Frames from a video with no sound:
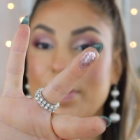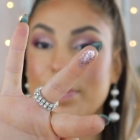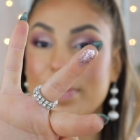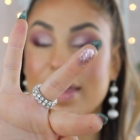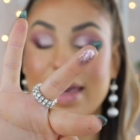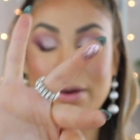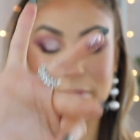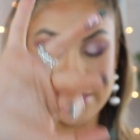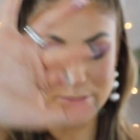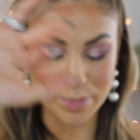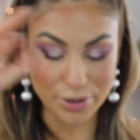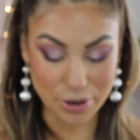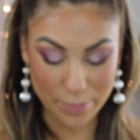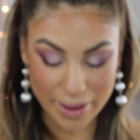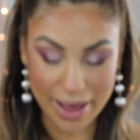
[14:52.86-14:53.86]
Can't wait to
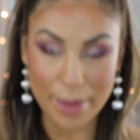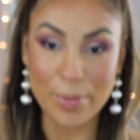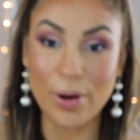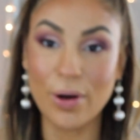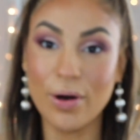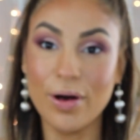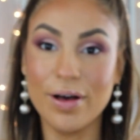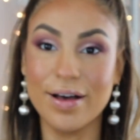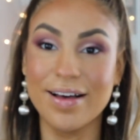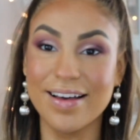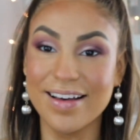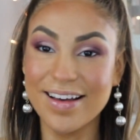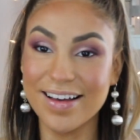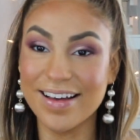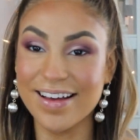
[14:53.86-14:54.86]
put it on my eyeball.
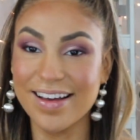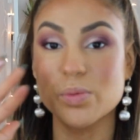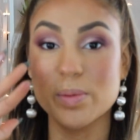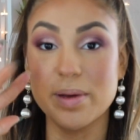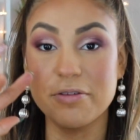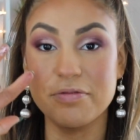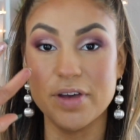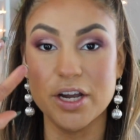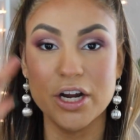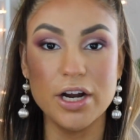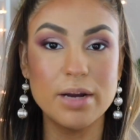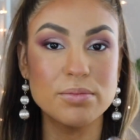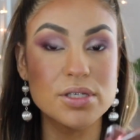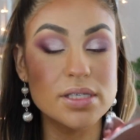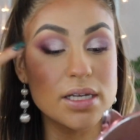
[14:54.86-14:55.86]
With my finger,
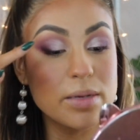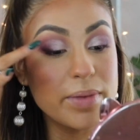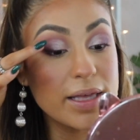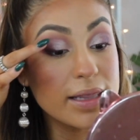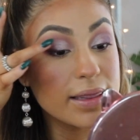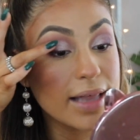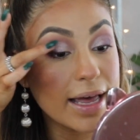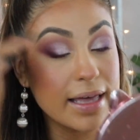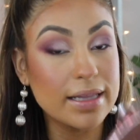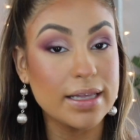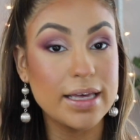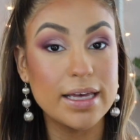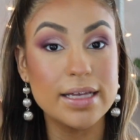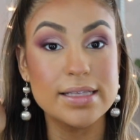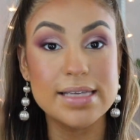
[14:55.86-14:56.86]
I'm just going to be
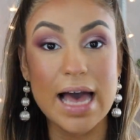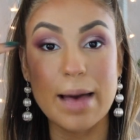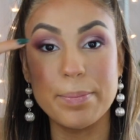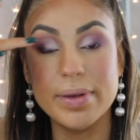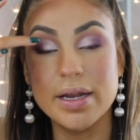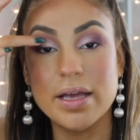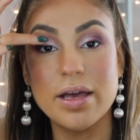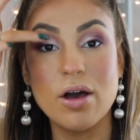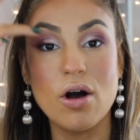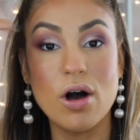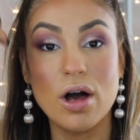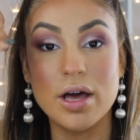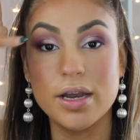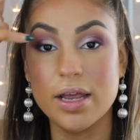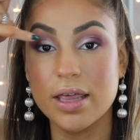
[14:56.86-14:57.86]
lightly tapping it
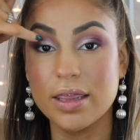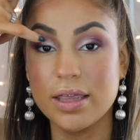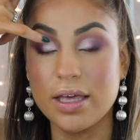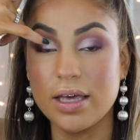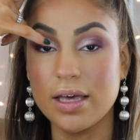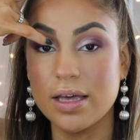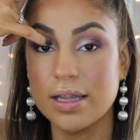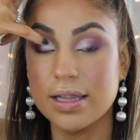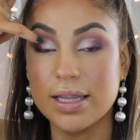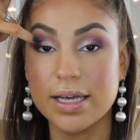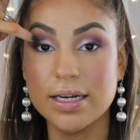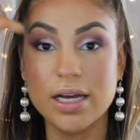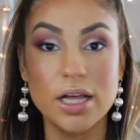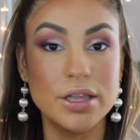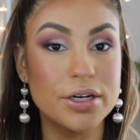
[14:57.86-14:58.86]
on the
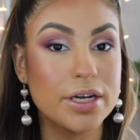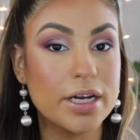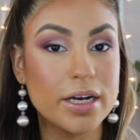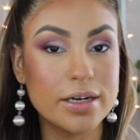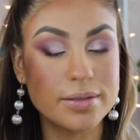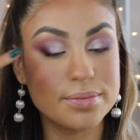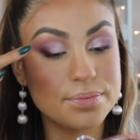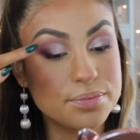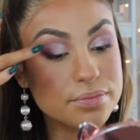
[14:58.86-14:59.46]
lid color here.